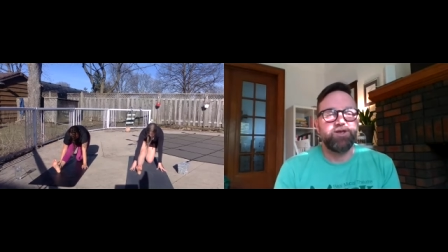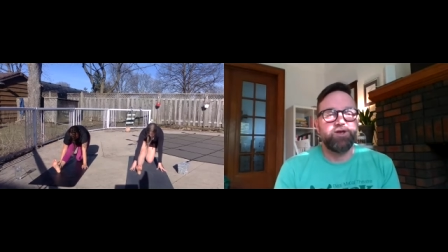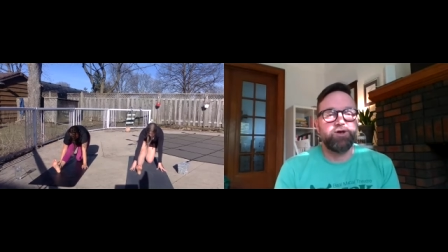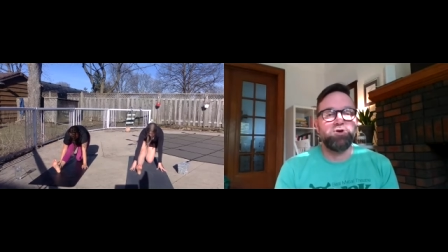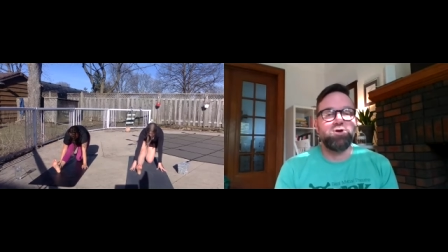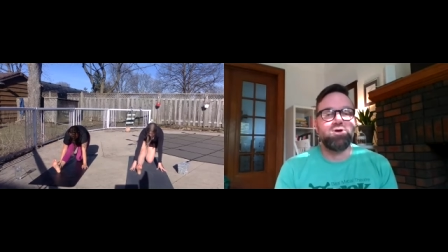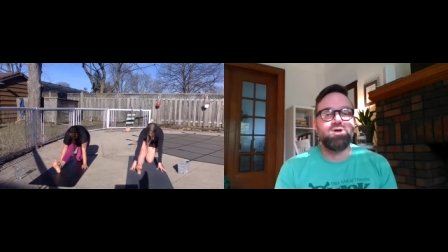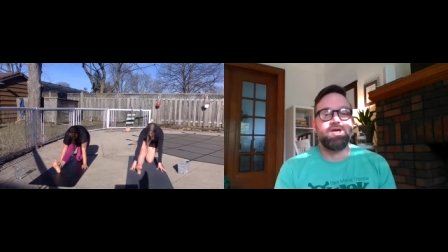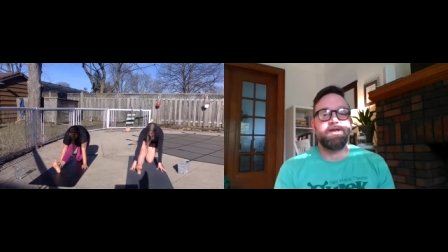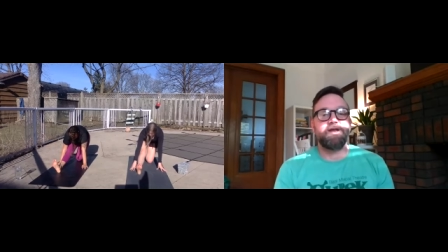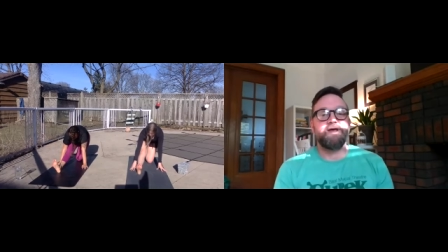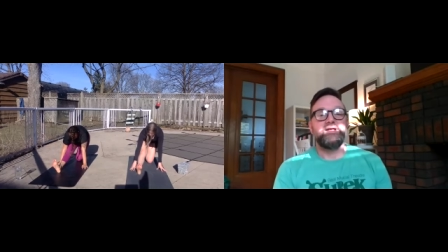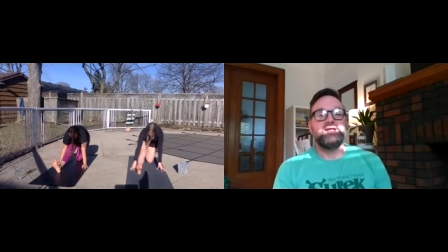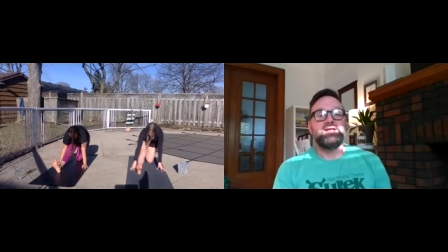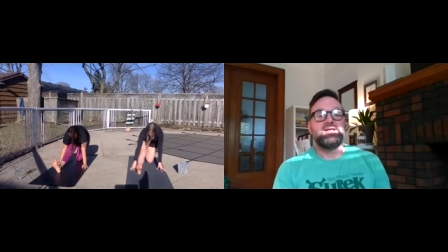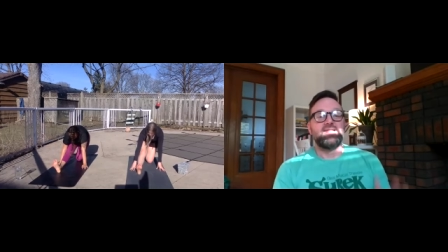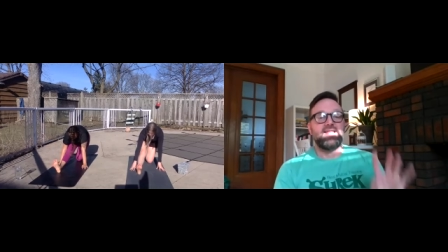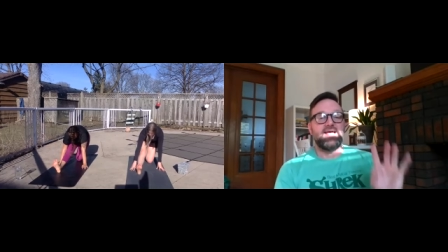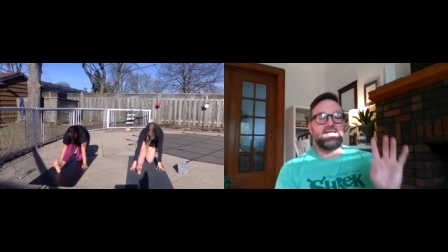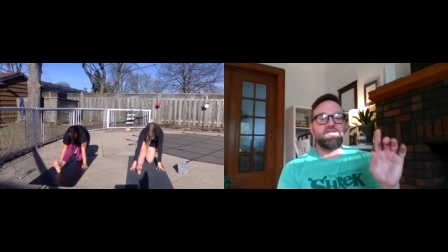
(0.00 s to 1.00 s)
Good.
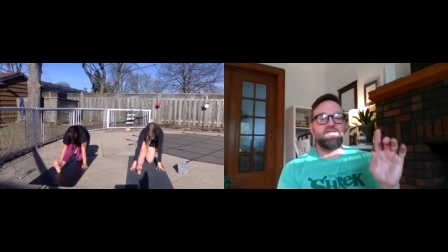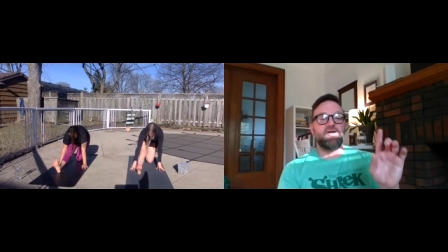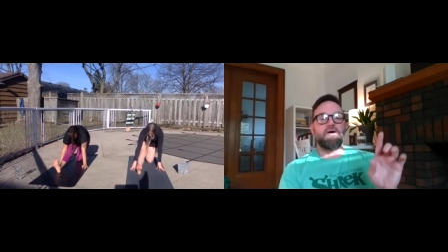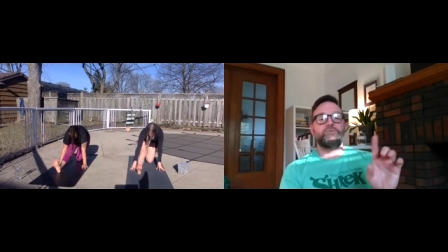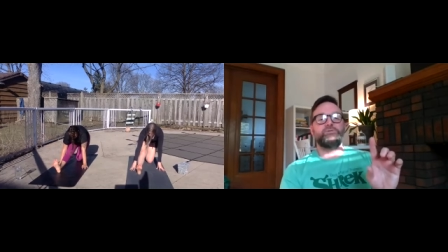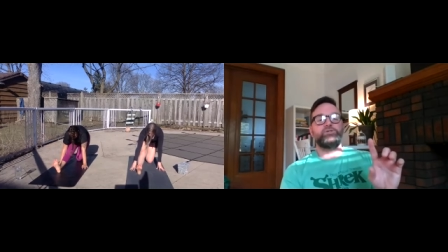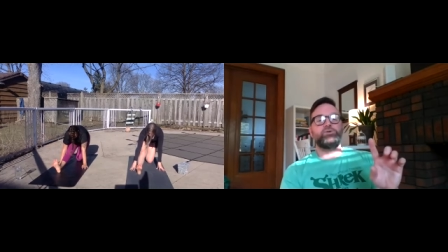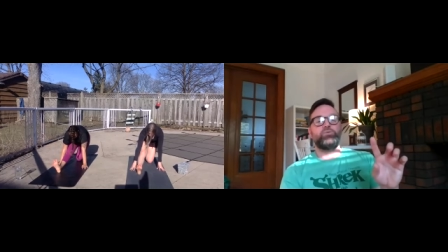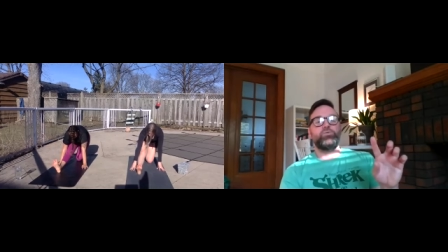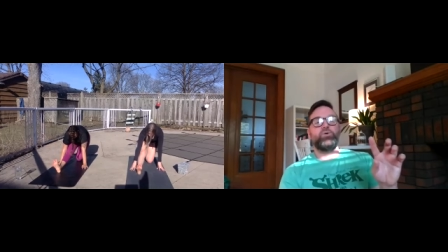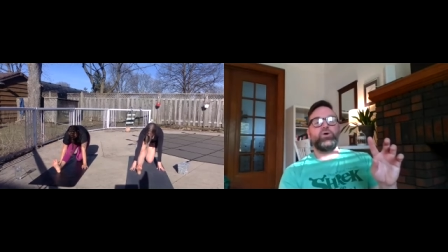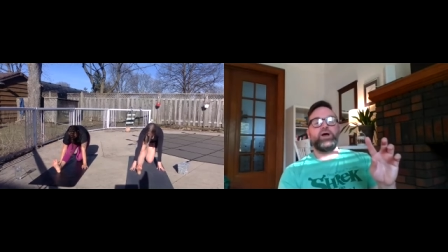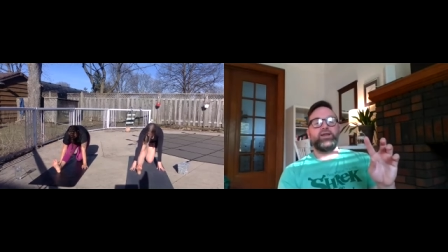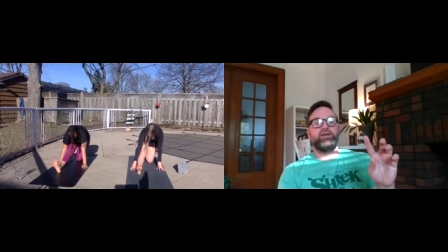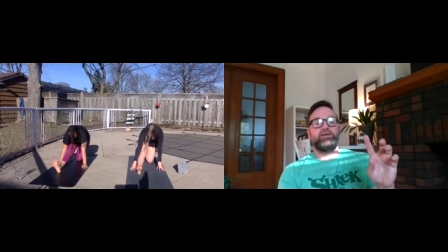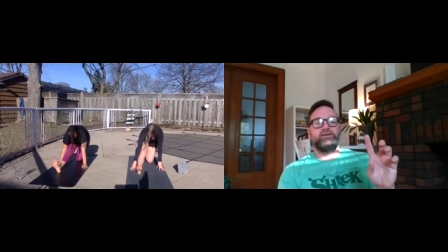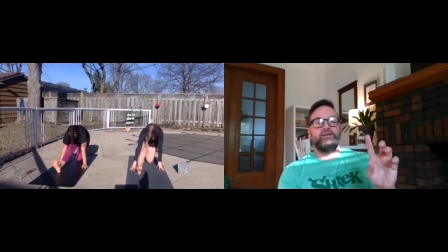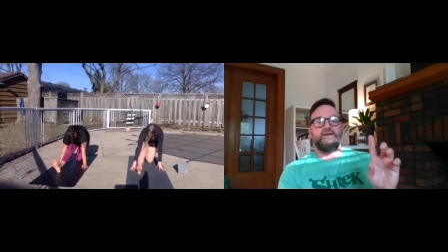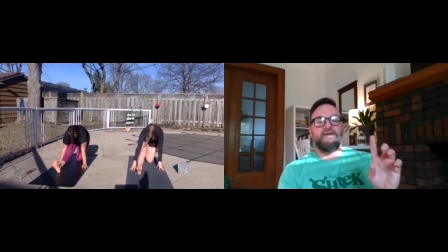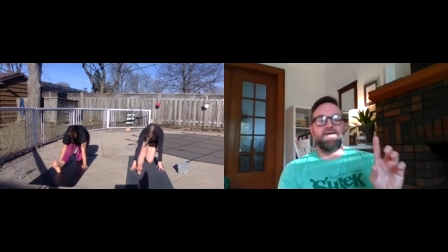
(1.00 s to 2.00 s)
That's option
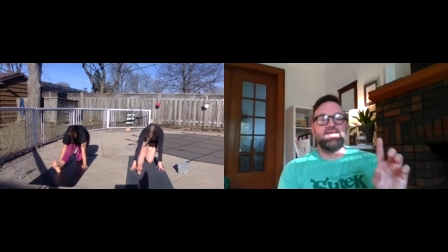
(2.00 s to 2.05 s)
1.